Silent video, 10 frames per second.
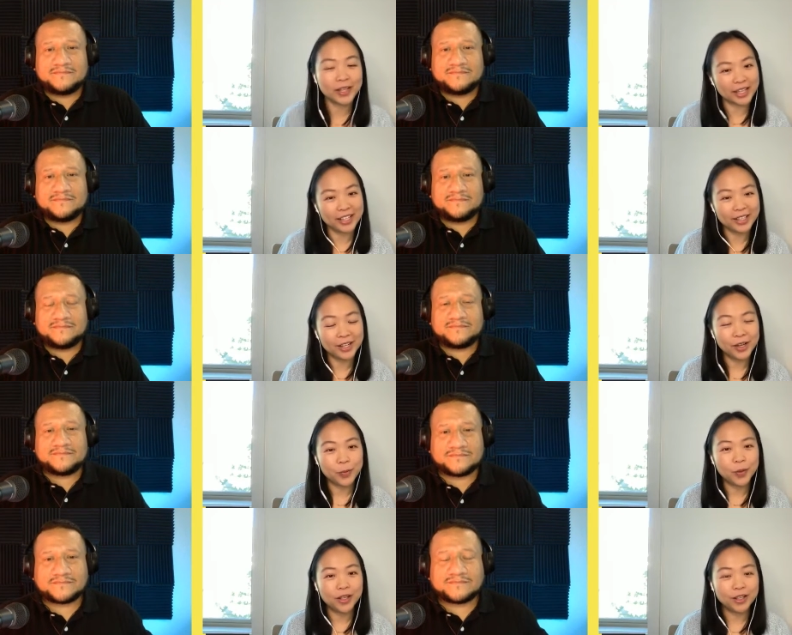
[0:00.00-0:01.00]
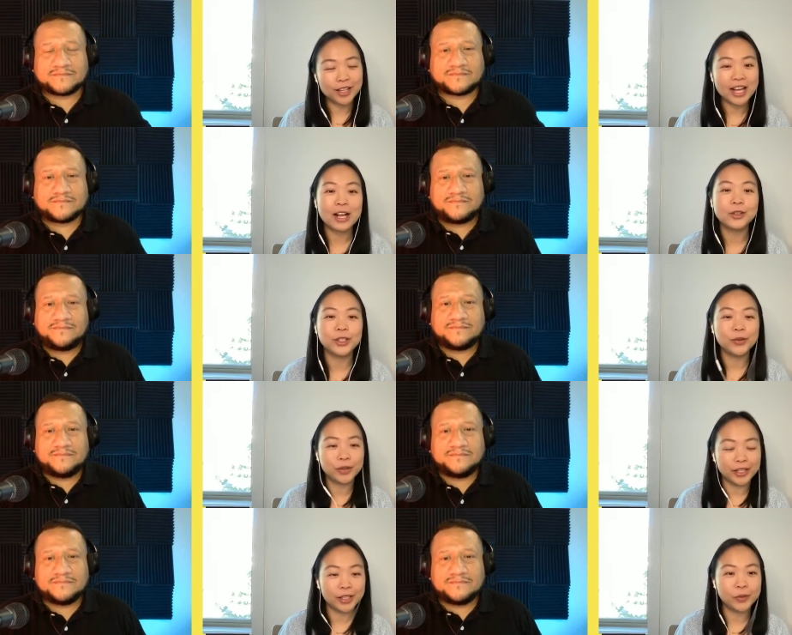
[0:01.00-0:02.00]
Speaker 1: okay, well, how do you
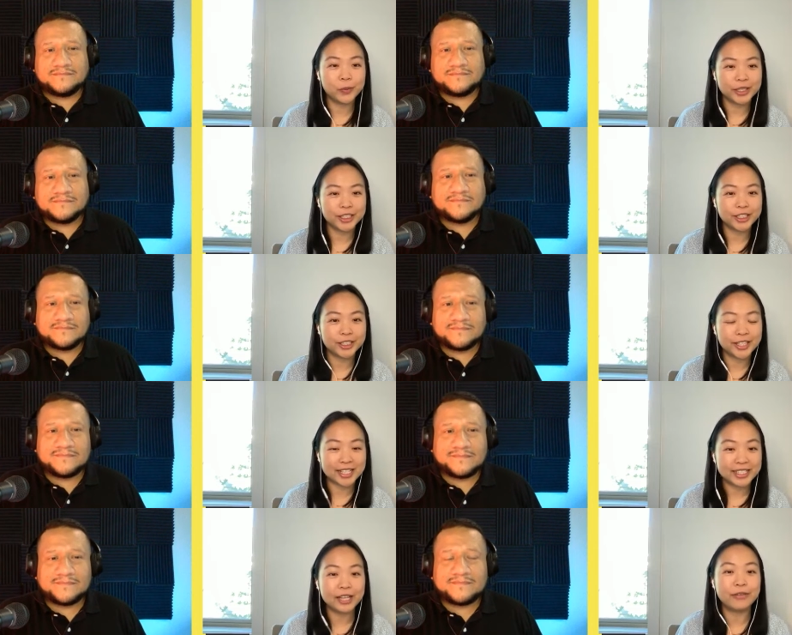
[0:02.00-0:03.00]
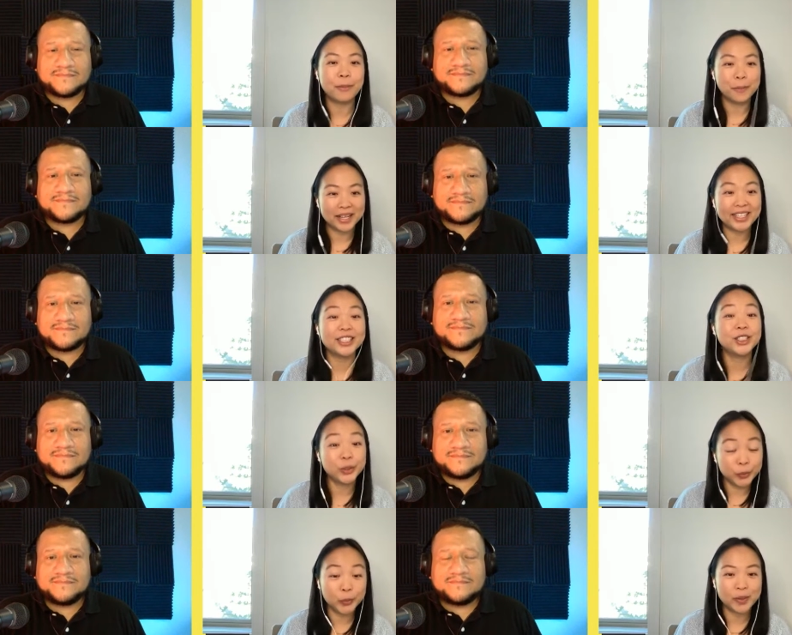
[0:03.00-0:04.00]
think we should save up money
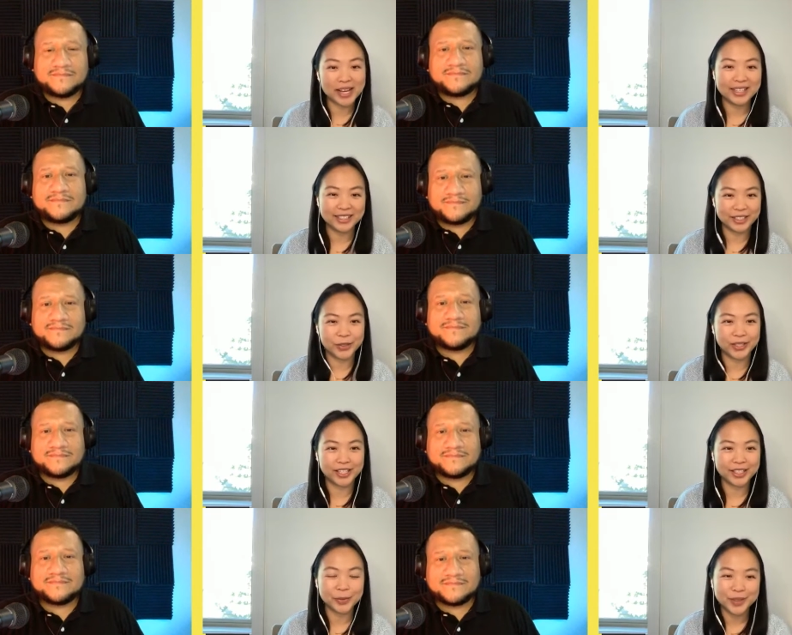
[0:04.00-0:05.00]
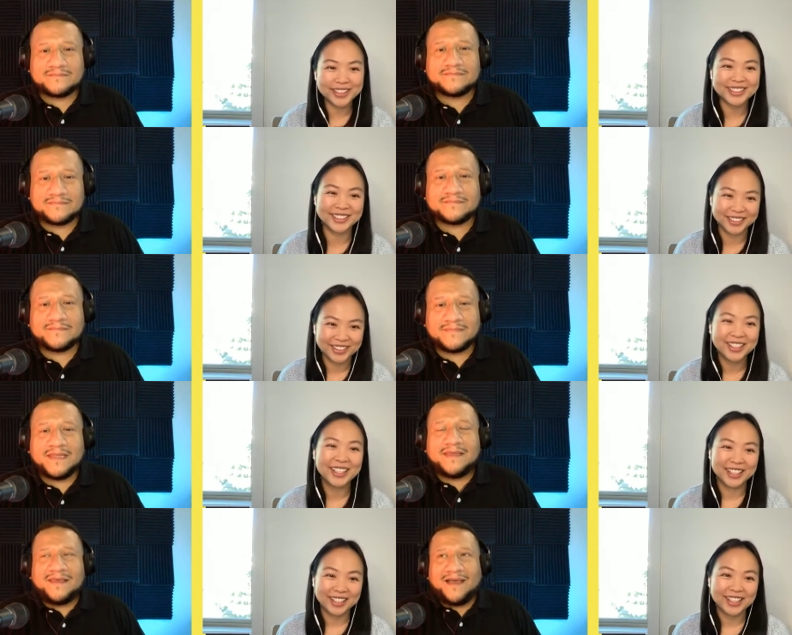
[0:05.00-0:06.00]
to buy this toy that you want?
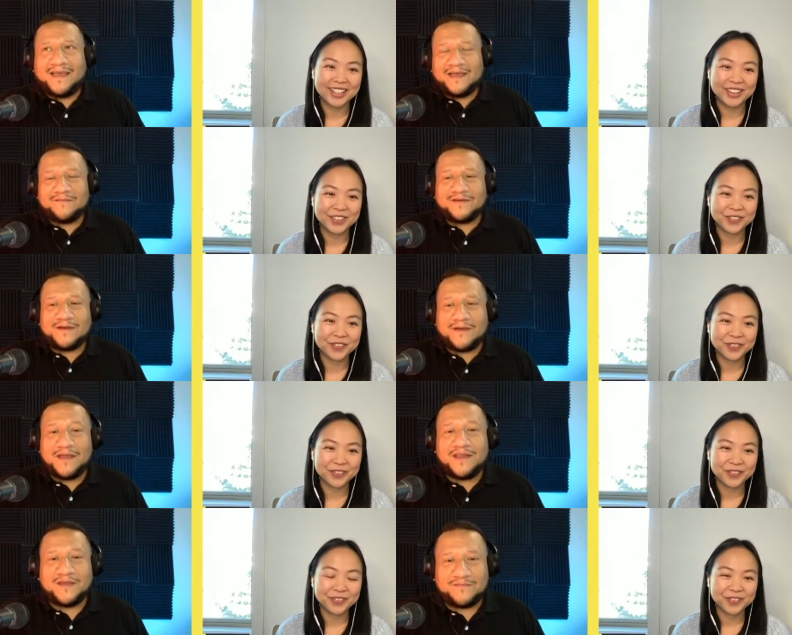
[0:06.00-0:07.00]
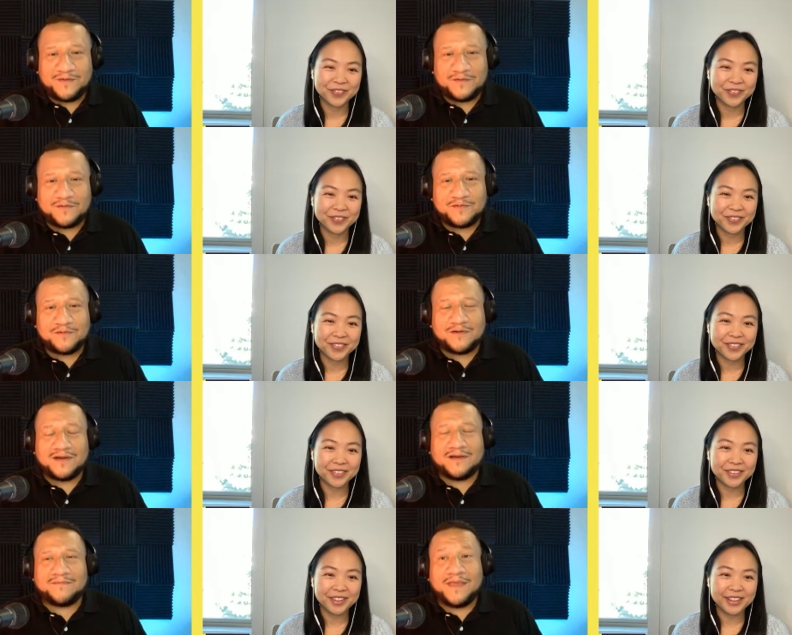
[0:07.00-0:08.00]
Speaker 2: I have a, a nephew who
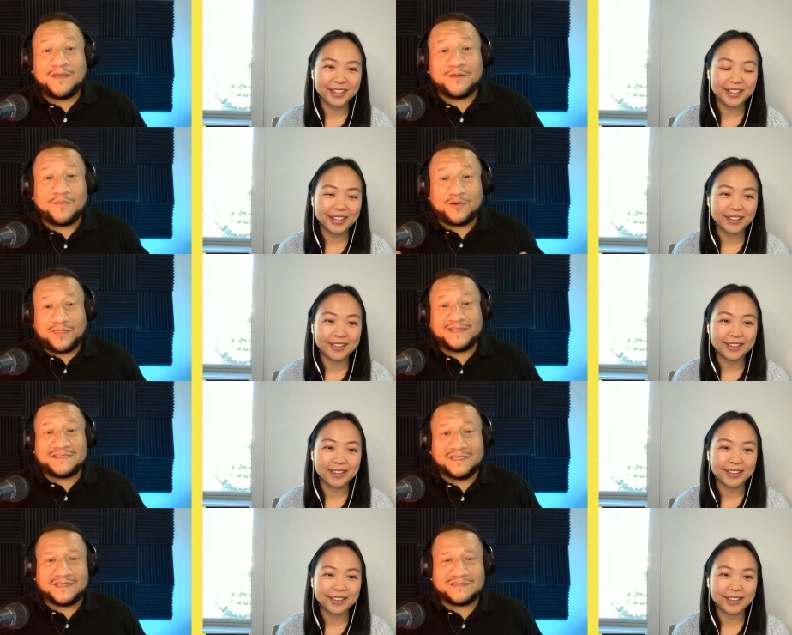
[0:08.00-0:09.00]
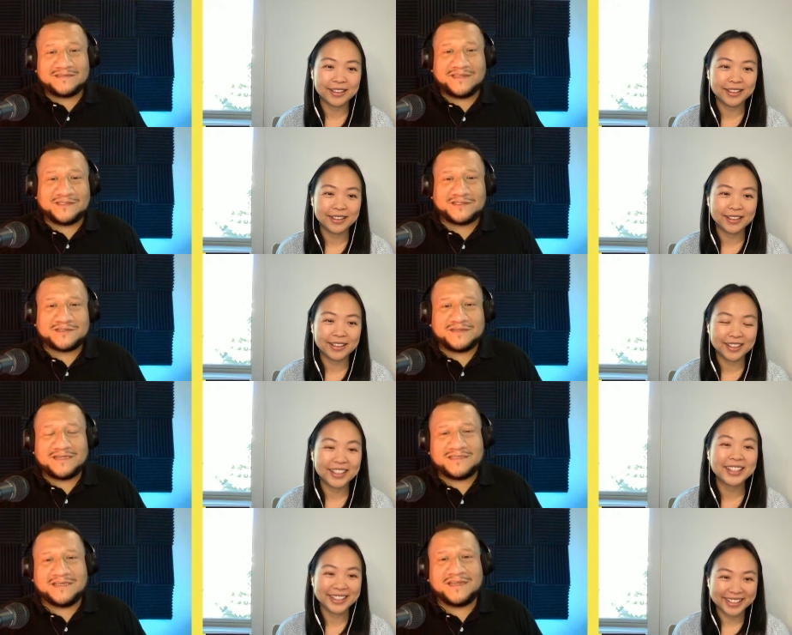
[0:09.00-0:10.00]
um, they're both 18. They just turned
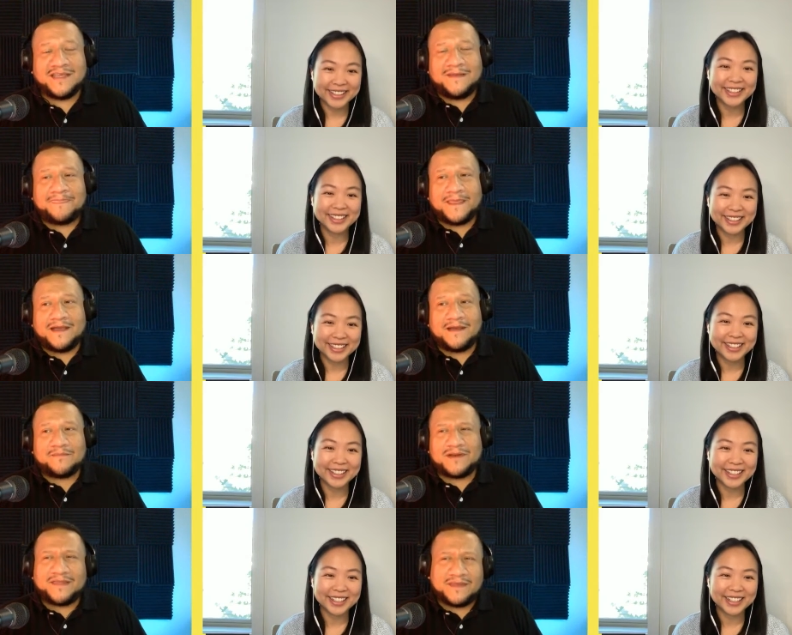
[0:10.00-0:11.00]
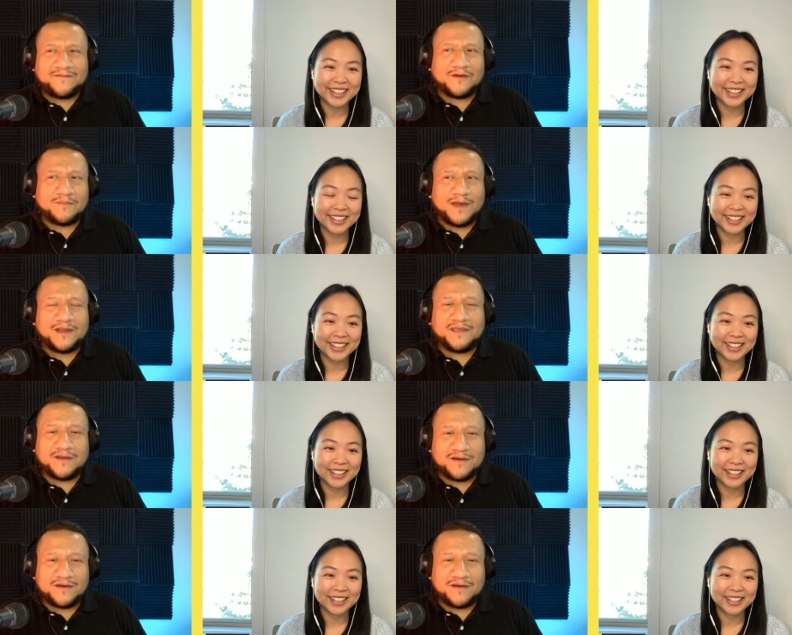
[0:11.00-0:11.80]
18, um, but I think for about a year